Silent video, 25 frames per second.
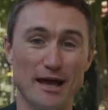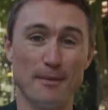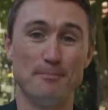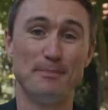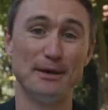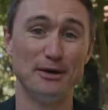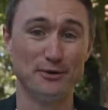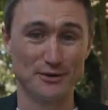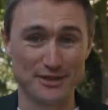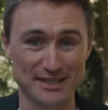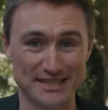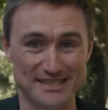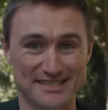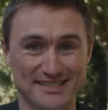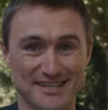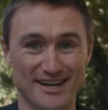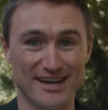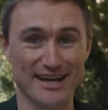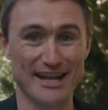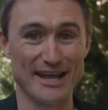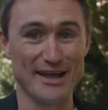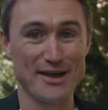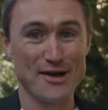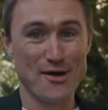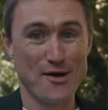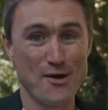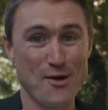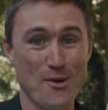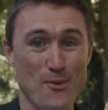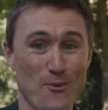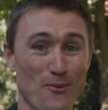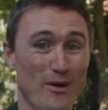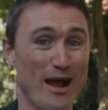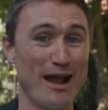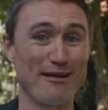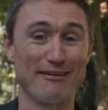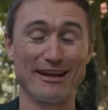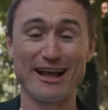a building site,
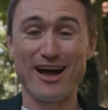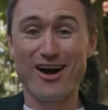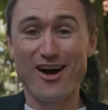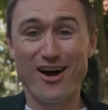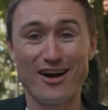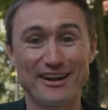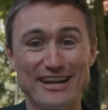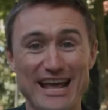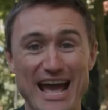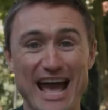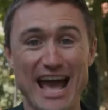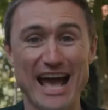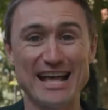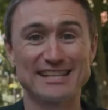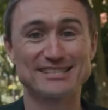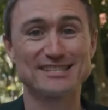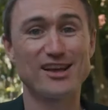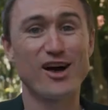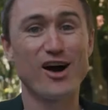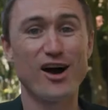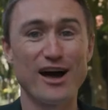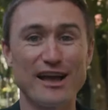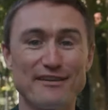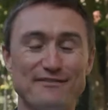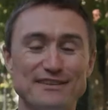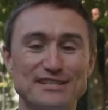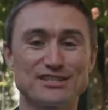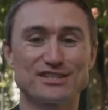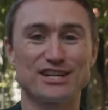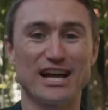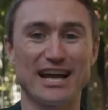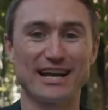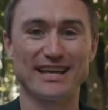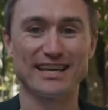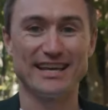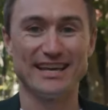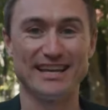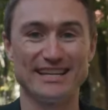wearing hard hats, high-vis
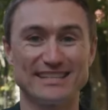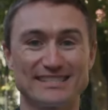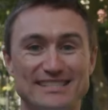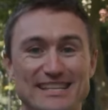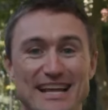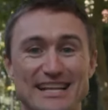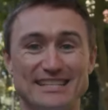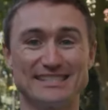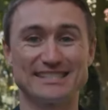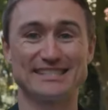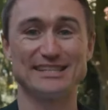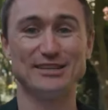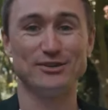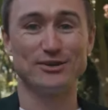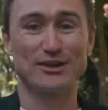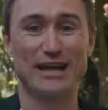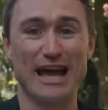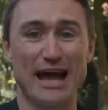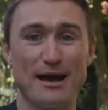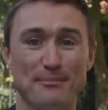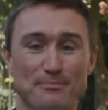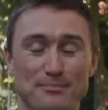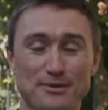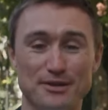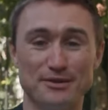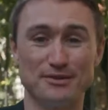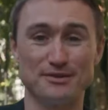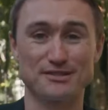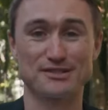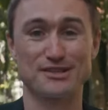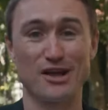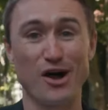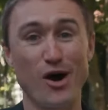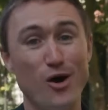jackets and steel cap boots to